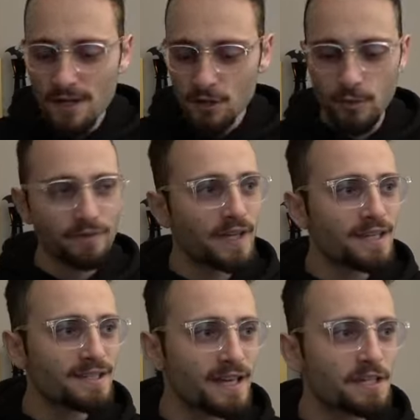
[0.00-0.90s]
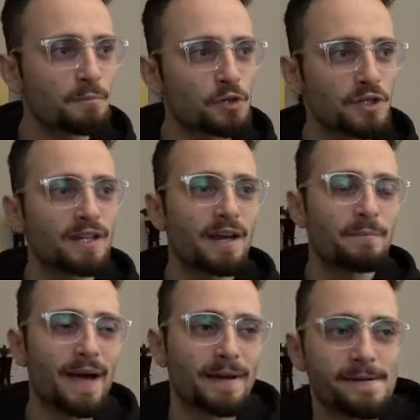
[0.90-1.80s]
So we have takes, takes, pushing the knight
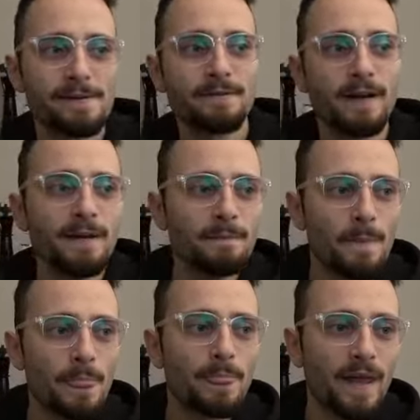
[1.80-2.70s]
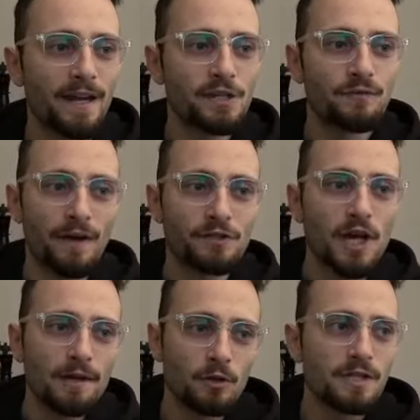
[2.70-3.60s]
back, right? Knight h five
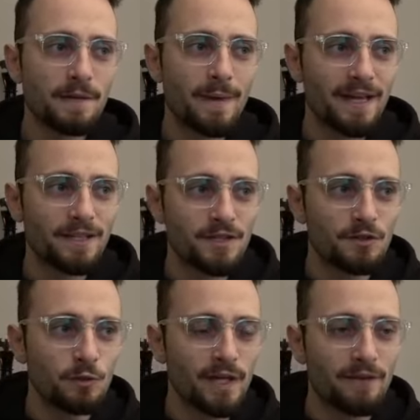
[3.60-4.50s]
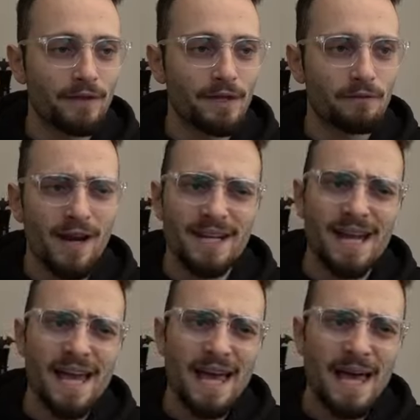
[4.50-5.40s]
check. Looks like Magnus is doing everything right.
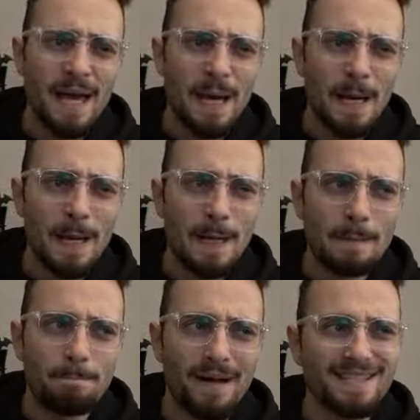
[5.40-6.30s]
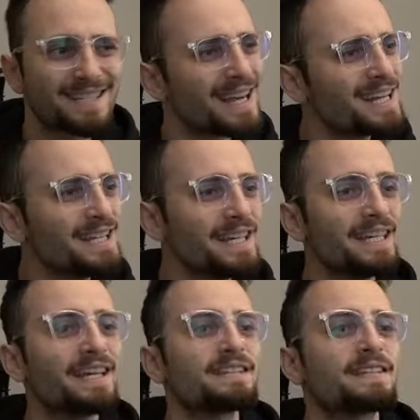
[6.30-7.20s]
But suddenly he
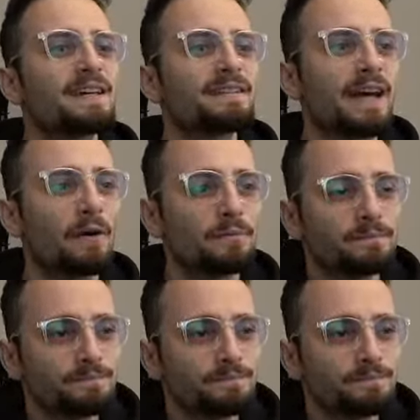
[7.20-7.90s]
gets kicked out.